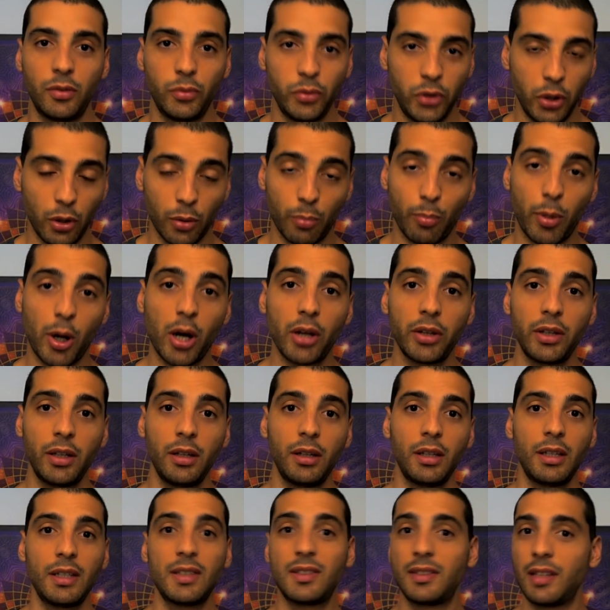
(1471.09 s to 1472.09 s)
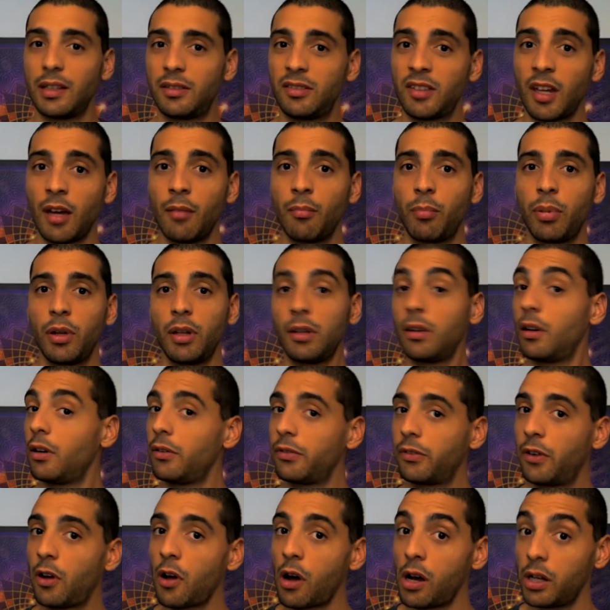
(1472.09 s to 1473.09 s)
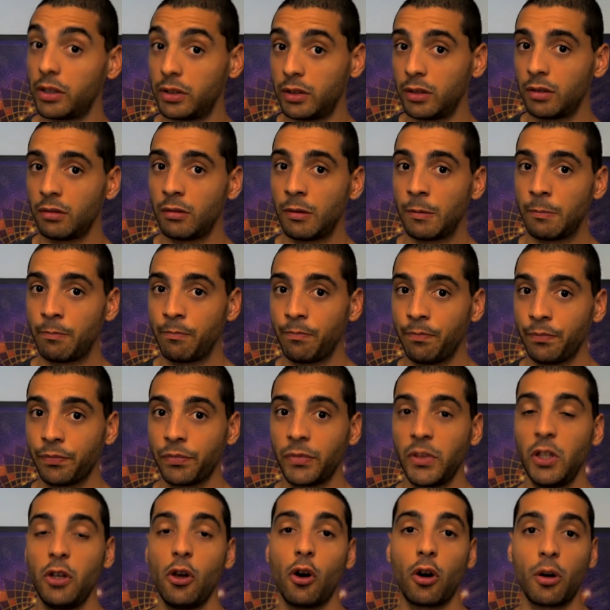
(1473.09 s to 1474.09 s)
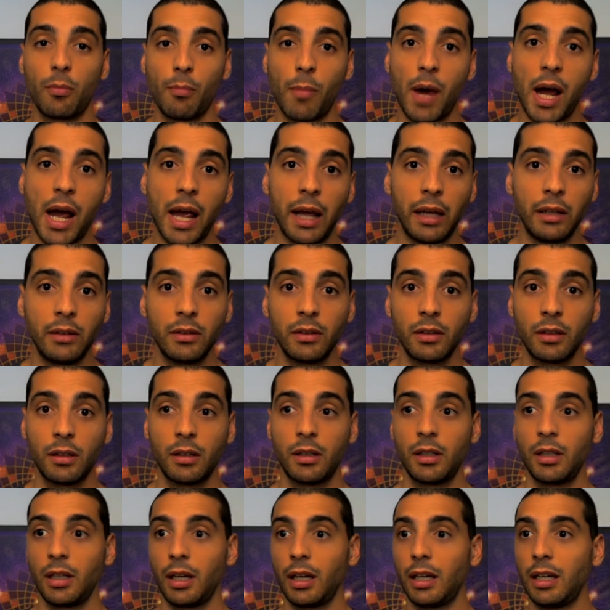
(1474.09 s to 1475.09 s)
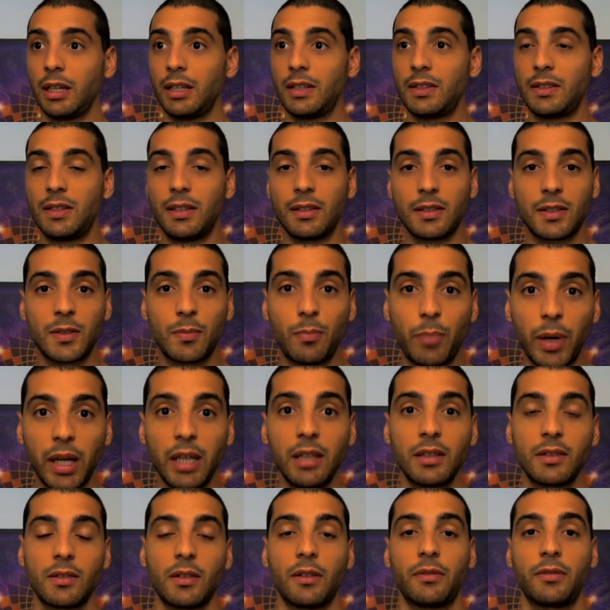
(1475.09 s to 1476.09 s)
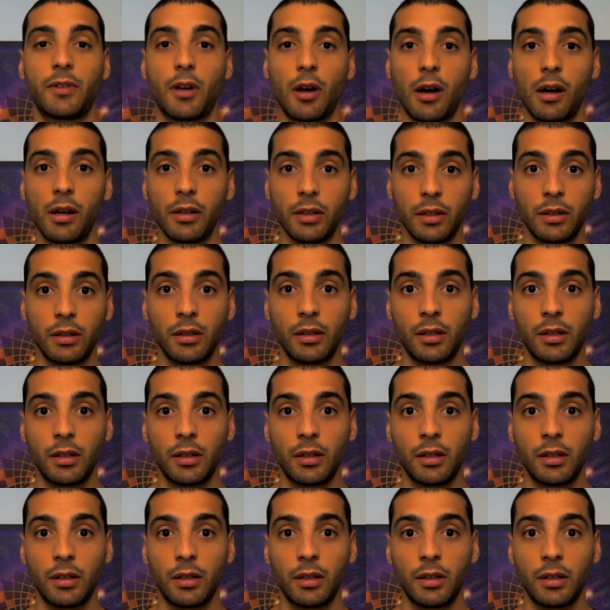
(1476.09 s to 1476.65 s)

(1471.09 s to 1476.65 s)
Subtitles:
Your body is the temple of God. Your mind is the space of God.